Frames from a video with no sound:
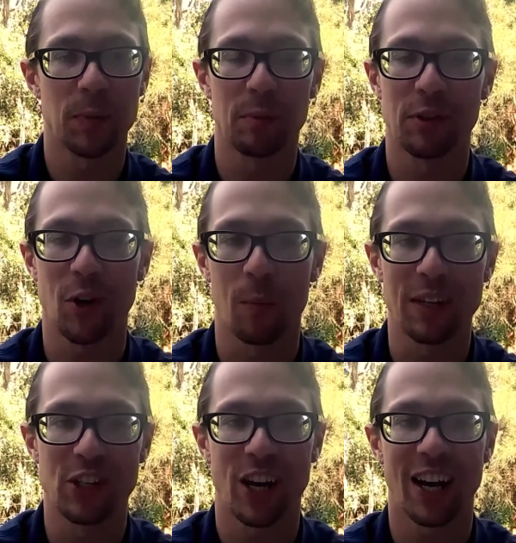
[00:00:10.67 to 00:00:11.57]
people just call me
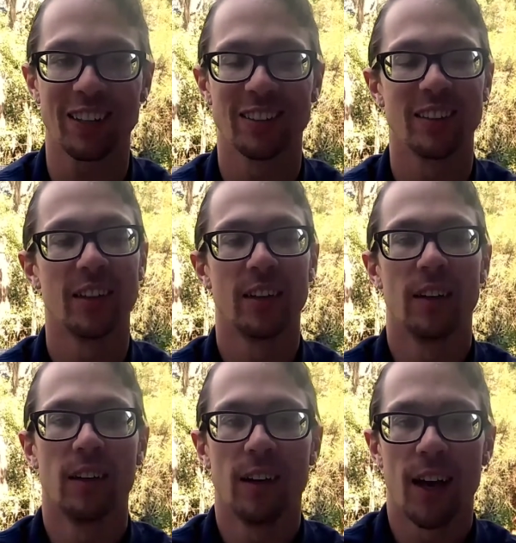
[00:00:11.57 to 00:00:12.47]
Jay.
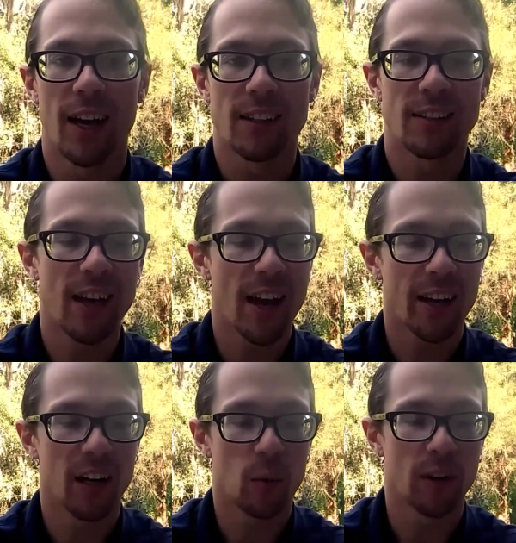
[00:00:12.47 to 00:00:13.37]
And today I
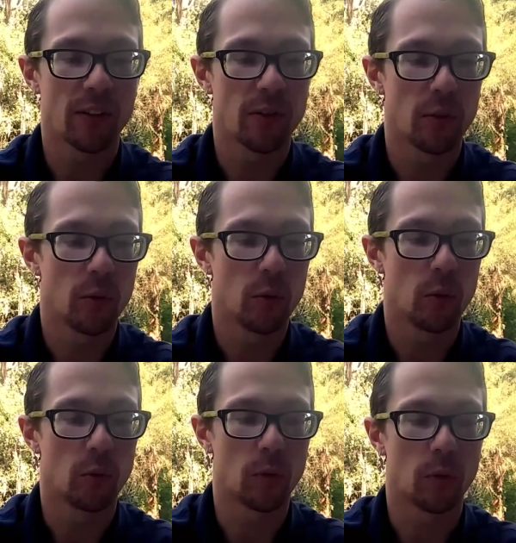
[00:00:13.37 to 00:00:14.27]
kind of wanted
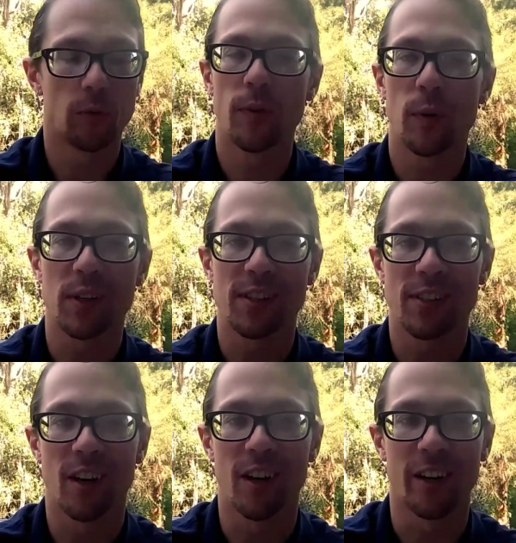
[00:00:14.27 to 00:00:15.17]
to focus
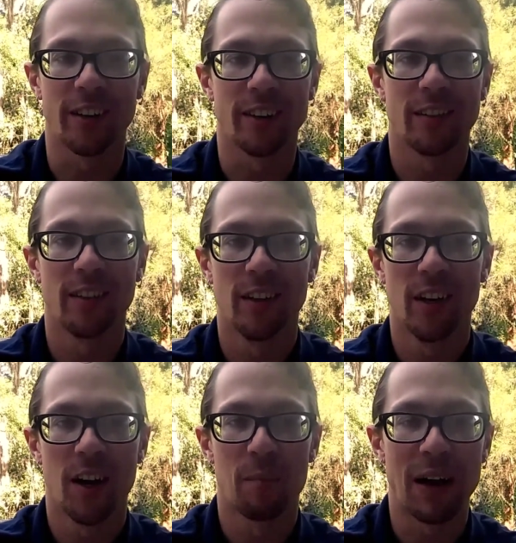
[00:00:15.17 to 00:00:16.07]
on
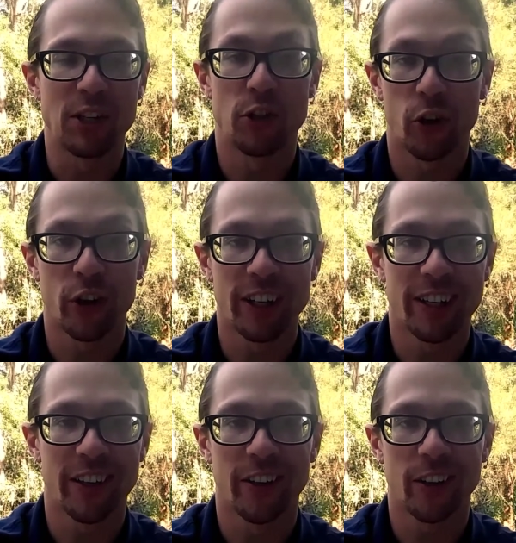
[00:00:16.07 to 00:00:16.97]
my journey
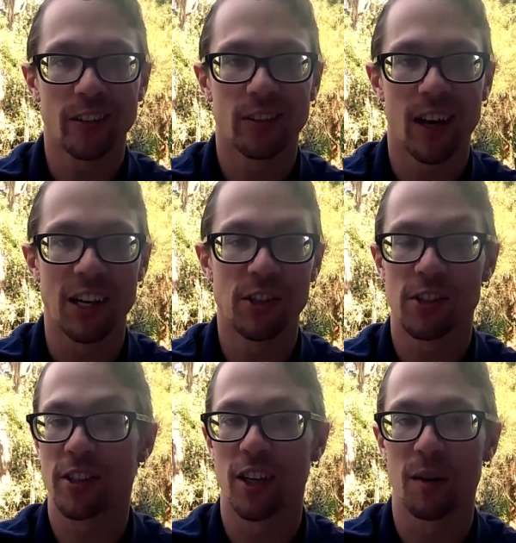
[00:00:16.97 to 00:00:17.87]
here. I
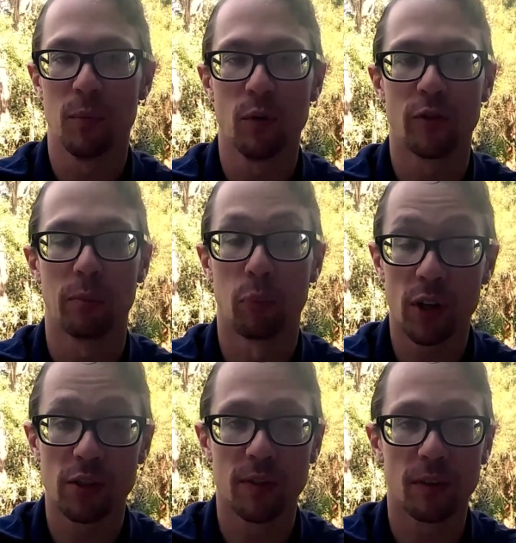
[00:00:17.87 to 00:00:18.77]
just moved to
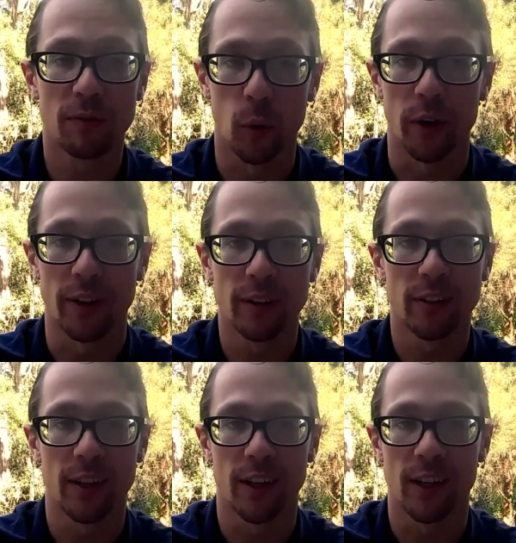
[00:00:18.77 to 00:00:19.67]
Brooksville, Florida,
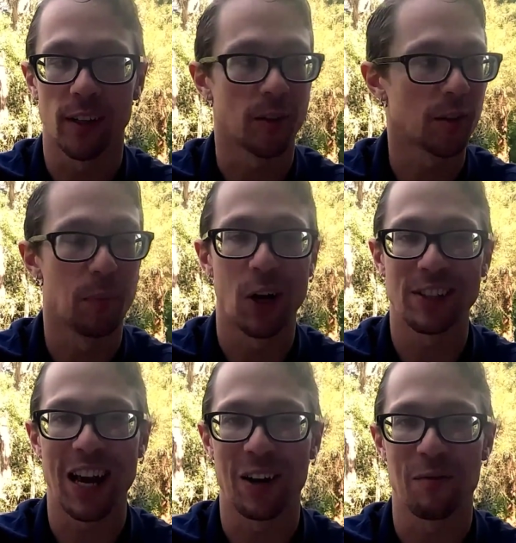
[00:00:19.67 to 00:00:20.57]
a little small
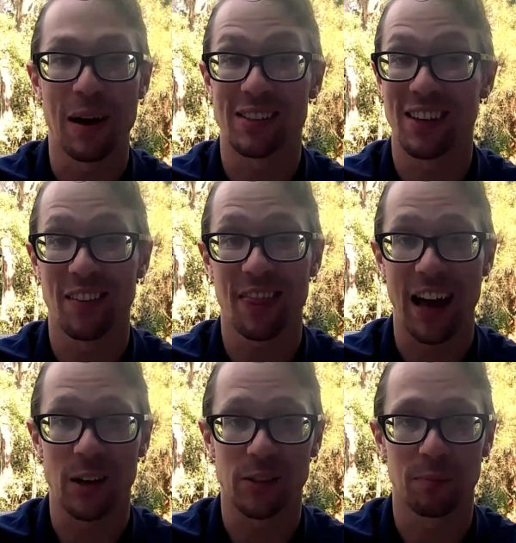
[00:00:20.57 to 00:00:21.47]
town of about
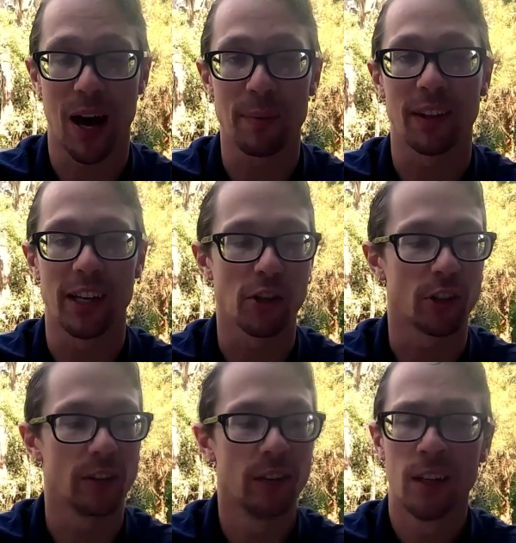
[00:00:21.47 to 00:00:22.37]
7,000
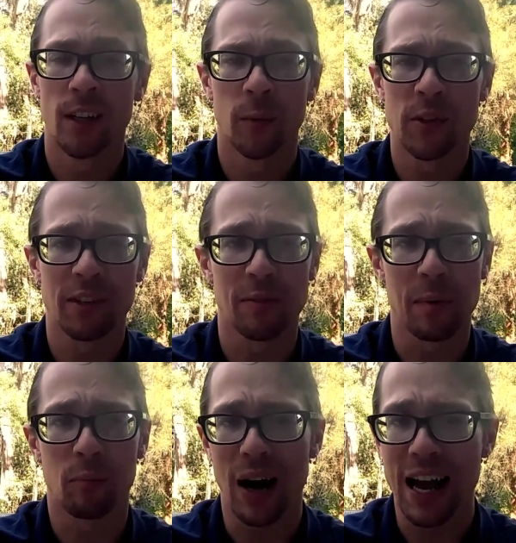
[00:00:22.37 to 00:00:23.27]
population. Originally from
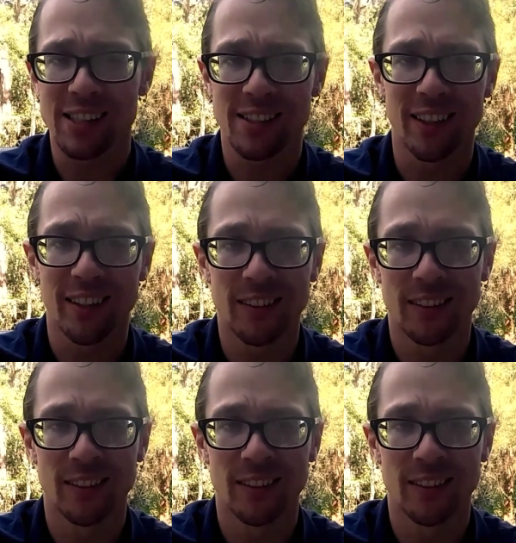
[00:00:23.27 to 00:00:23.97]
Nebraska,